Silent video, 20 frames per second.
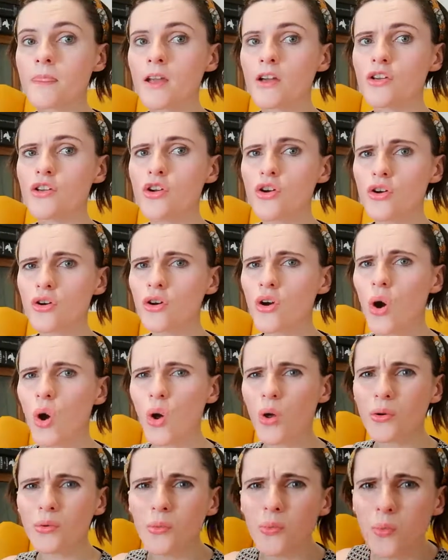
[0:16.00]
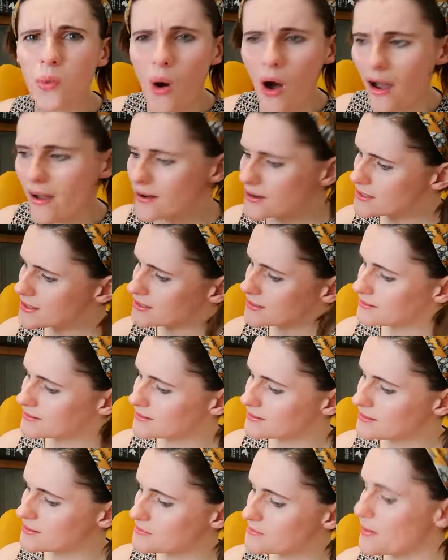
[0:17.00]
You're Called What?
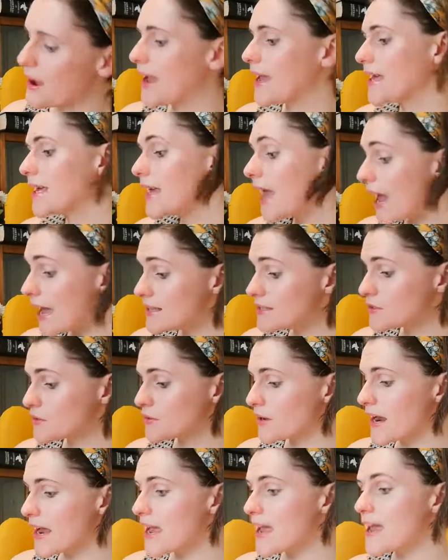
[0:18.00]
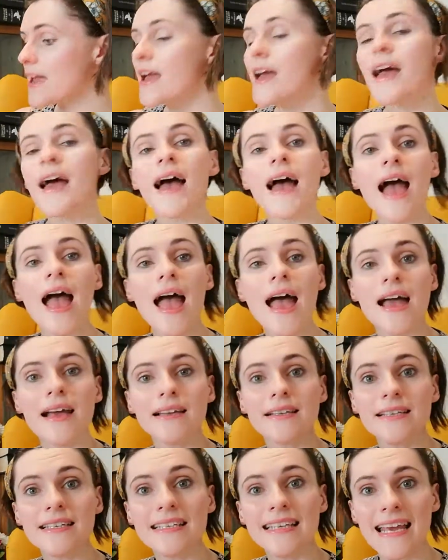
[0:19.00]
by Kes Gray
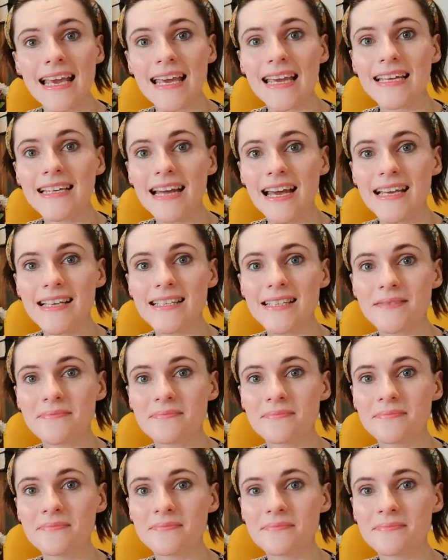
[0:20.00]
and Nikki Dyson.